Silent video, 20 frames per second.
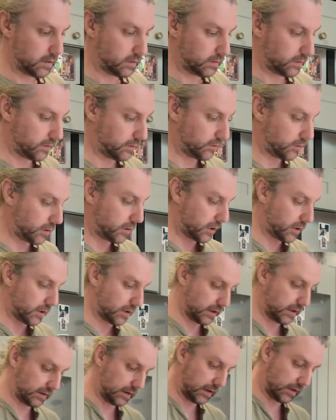We're just going to cut
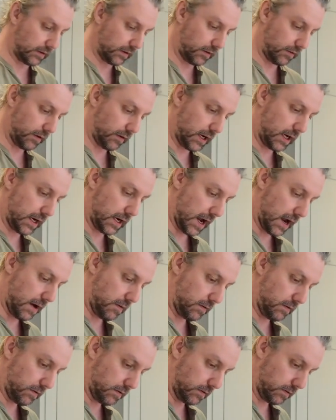this into 3 now.